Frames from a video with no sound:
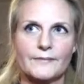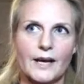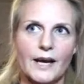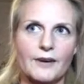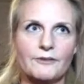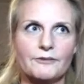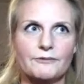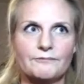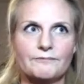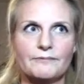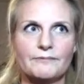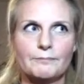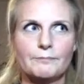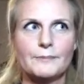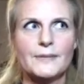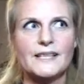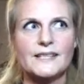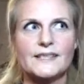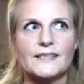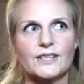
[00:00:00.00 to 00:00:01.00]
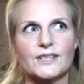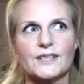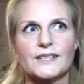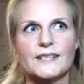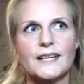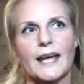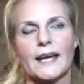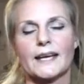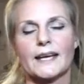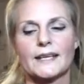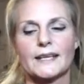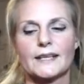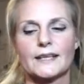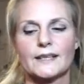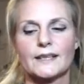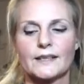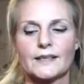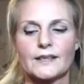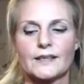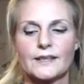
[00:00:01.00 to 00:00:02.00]
I've missed a deck
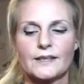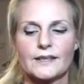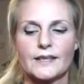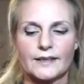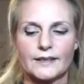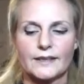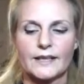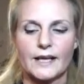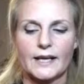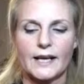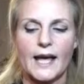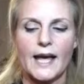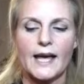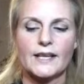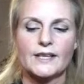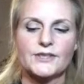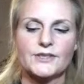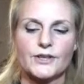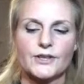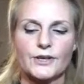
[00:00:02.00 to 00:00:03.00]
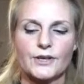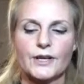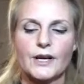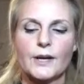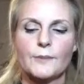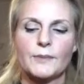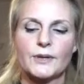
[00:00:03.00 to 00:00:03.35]
that can answer,